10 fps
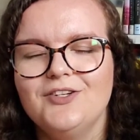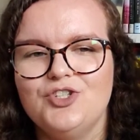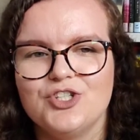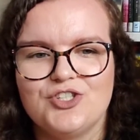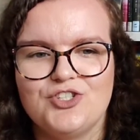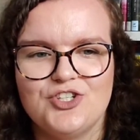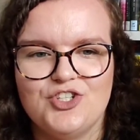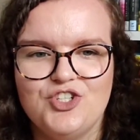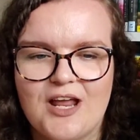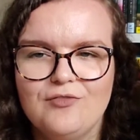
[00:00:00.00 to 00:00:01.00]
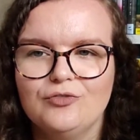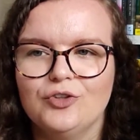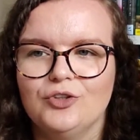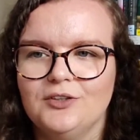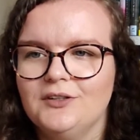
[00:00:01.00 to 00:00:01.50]
just
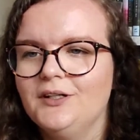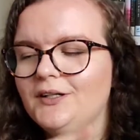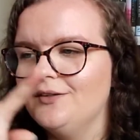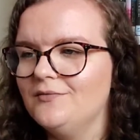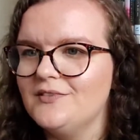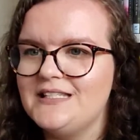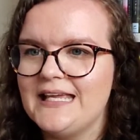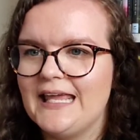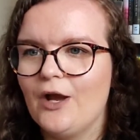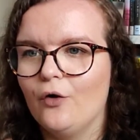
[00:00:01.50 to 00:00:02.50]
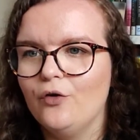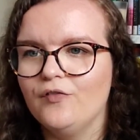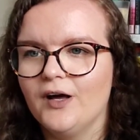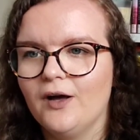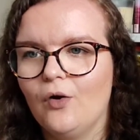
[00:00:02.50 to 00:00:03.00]
general ticking
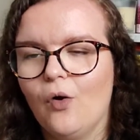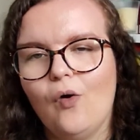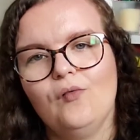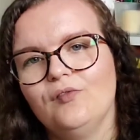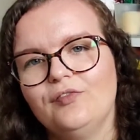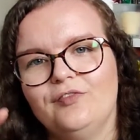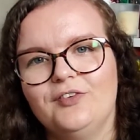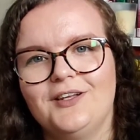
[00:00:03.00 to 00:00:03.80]
over of